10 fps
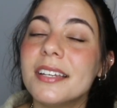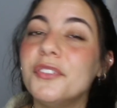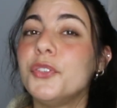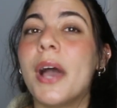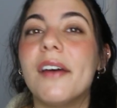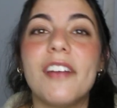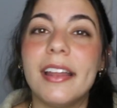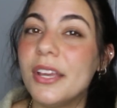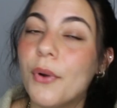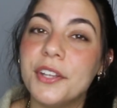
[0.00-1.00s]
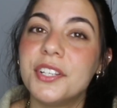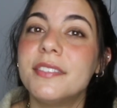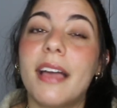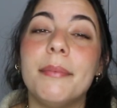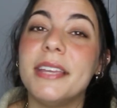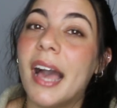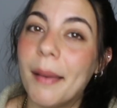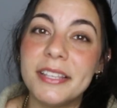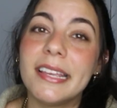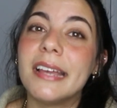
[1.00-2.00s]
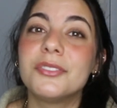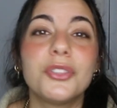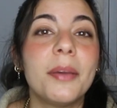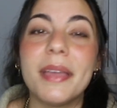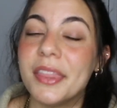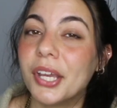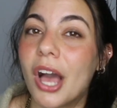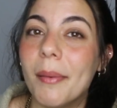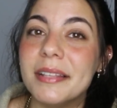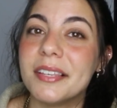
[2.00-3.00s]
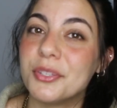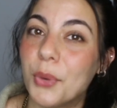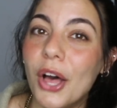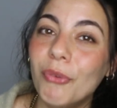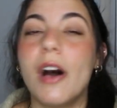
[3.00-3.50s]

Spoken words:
and if you have any questions, I'd be happy to answer them in the comments as well.